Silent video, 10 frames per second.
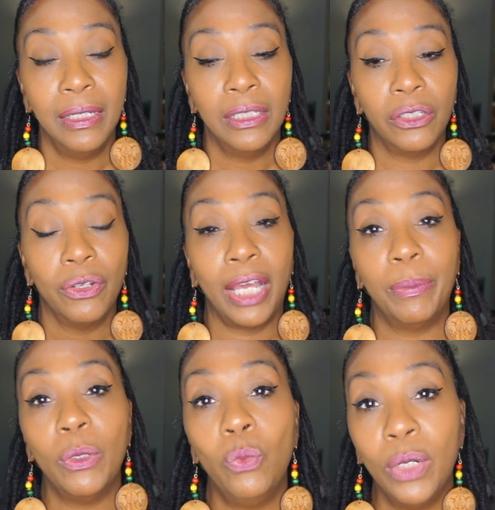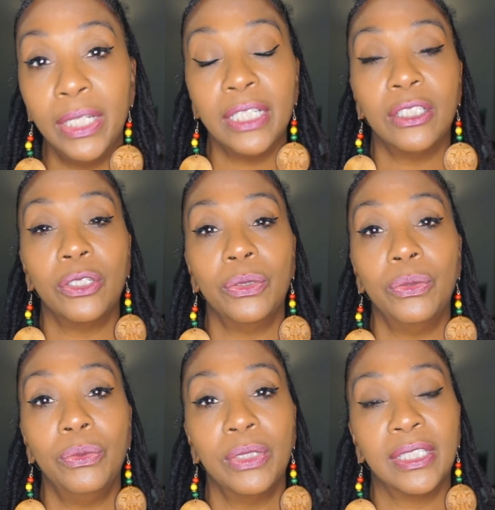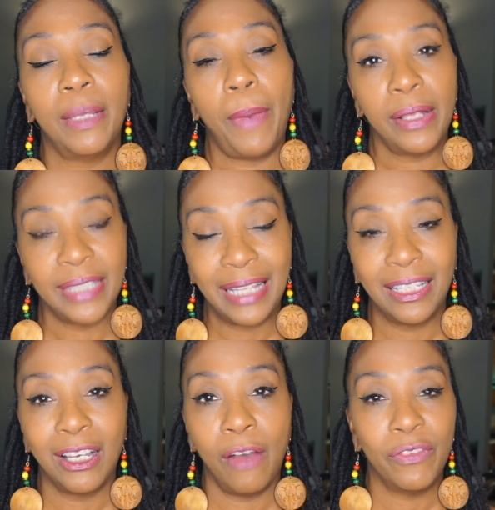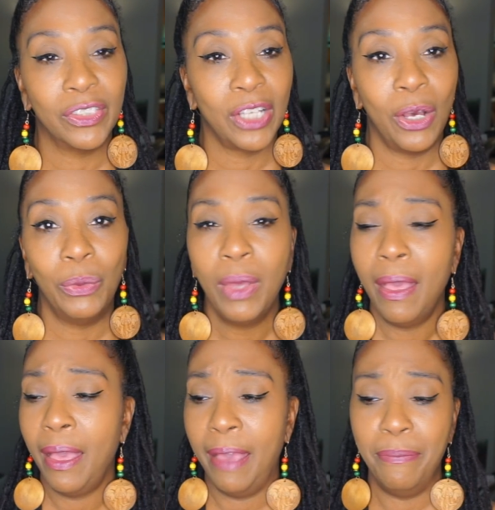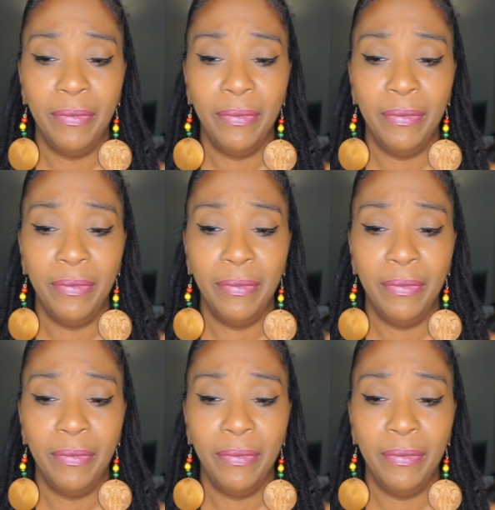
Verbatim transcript: So you got to be willing to step outside the comfort zone and,